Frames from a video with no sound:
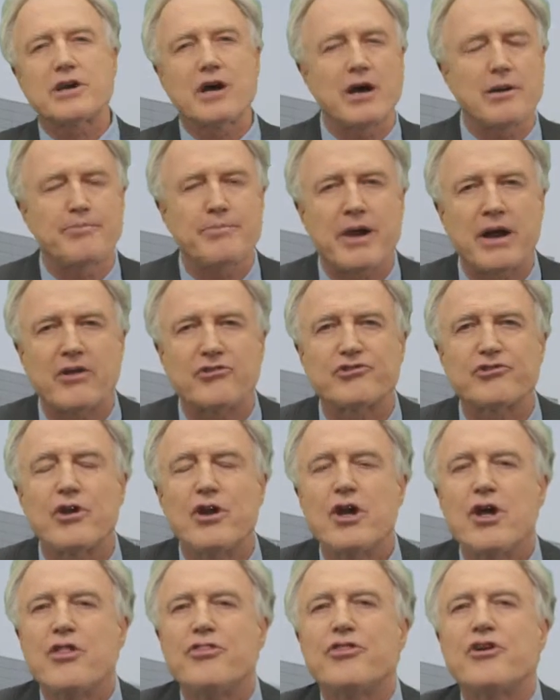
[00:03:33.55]
compounds,
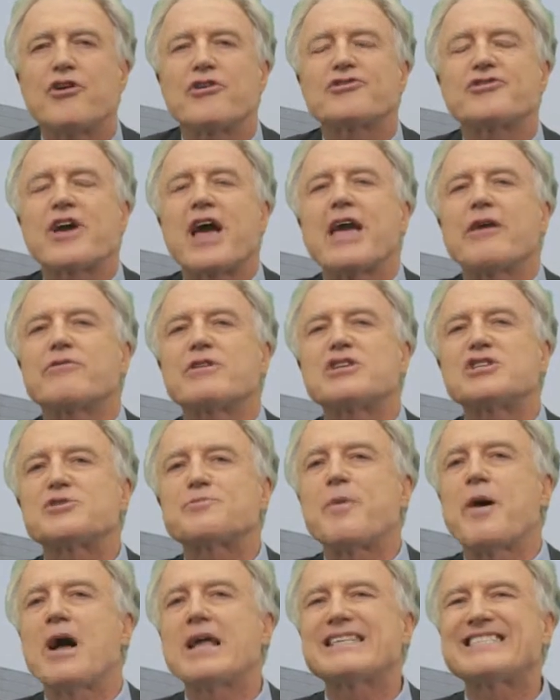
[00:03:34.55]
there's a
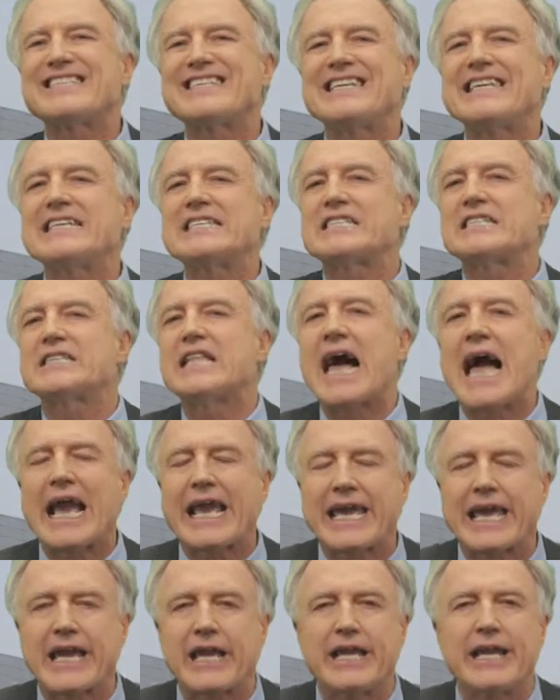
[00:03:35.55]
response that is
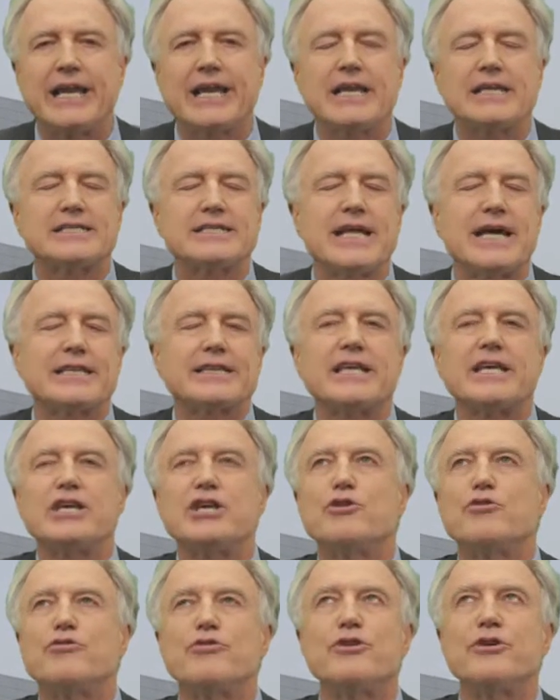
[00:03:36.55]
lacking. And it's not
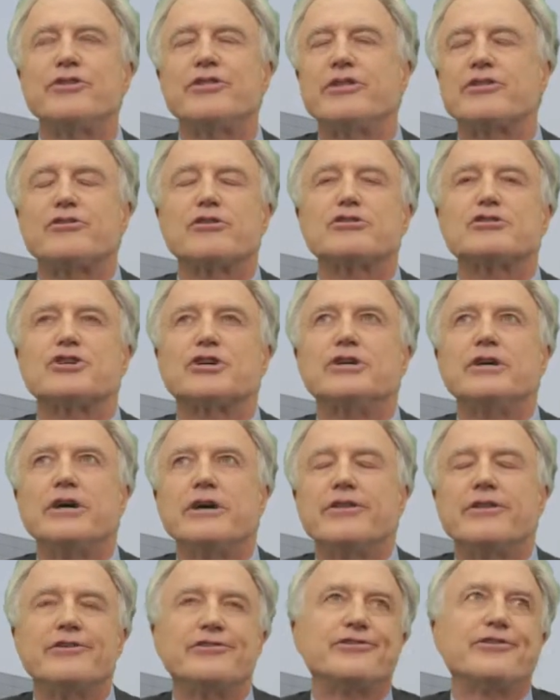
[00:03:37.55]
that
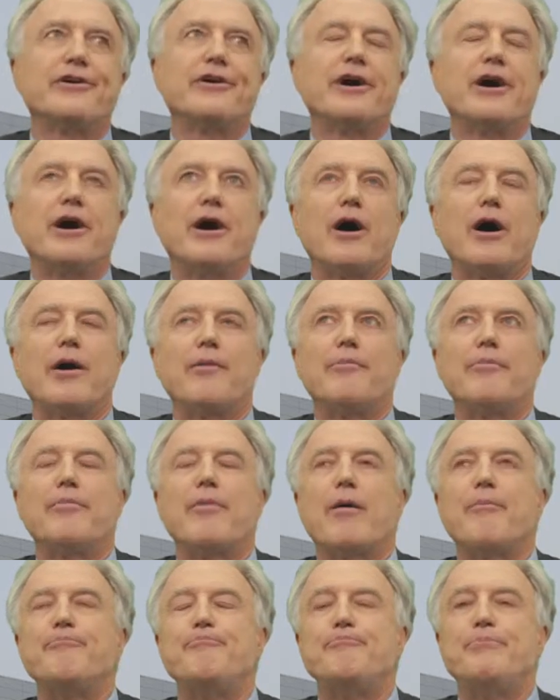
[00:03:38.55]
there's a
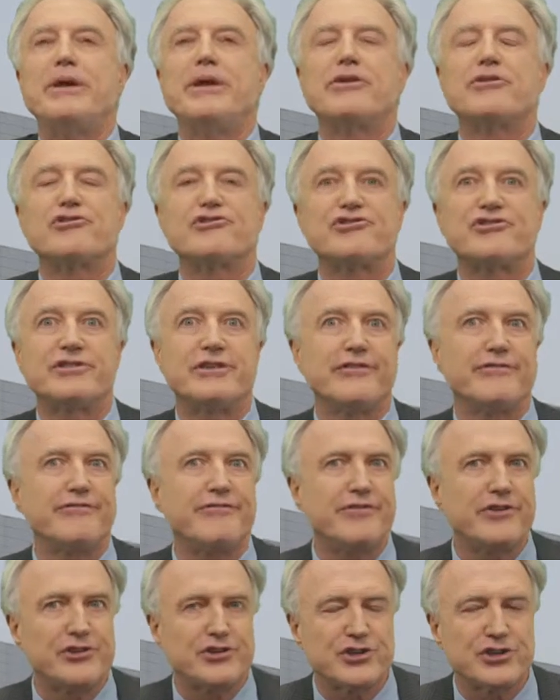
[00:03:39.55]
bitters
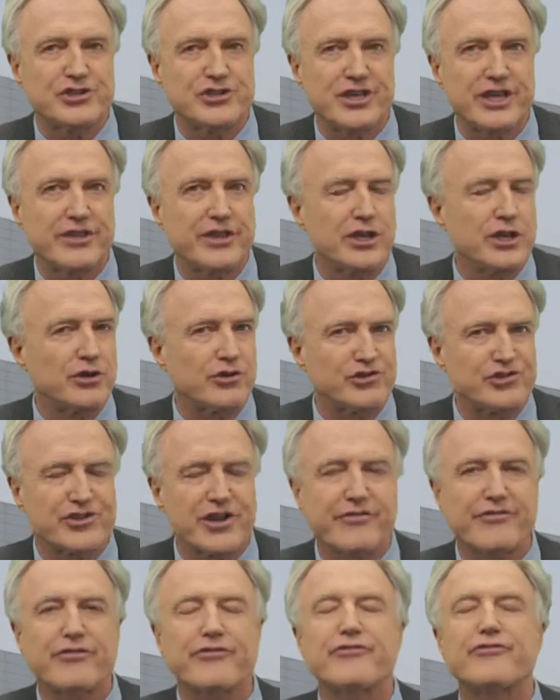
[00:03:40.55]
deficiency that you'll
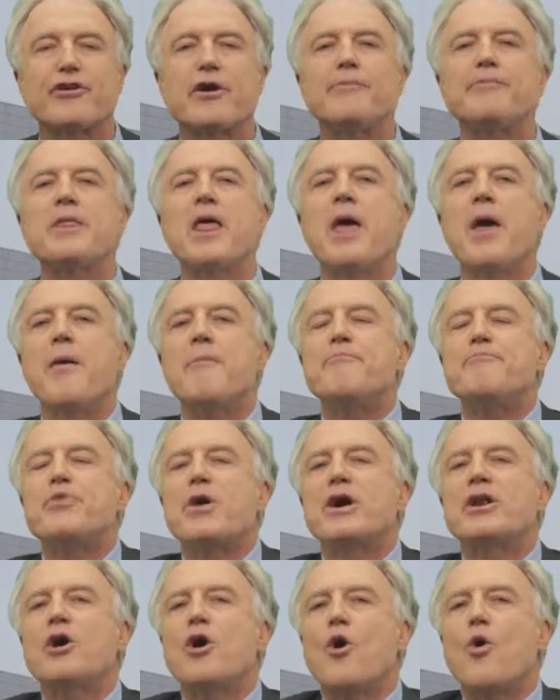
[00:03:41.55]
suffer from,
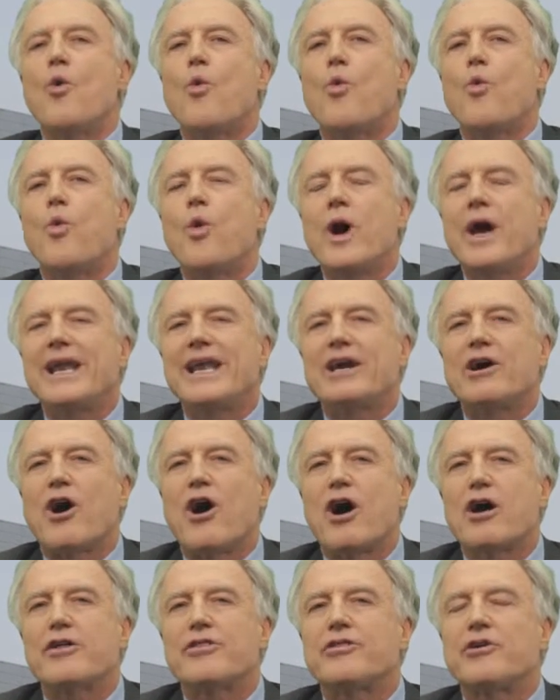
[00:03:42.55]
but what
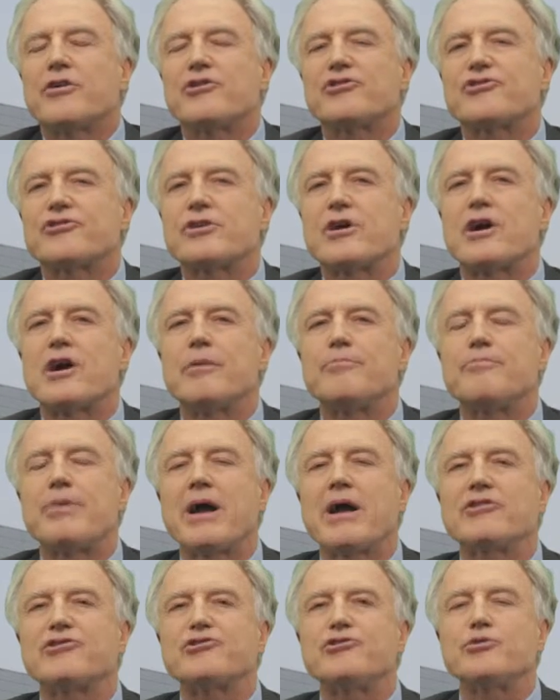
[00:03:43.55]
are those
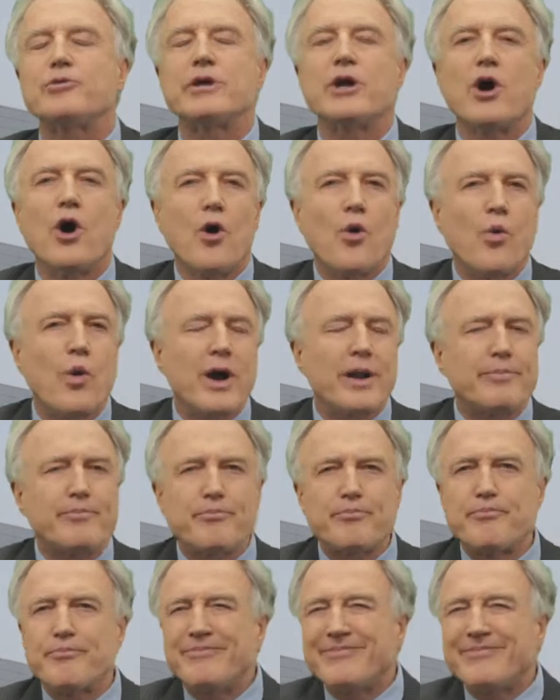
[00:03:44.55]
compounds doing? What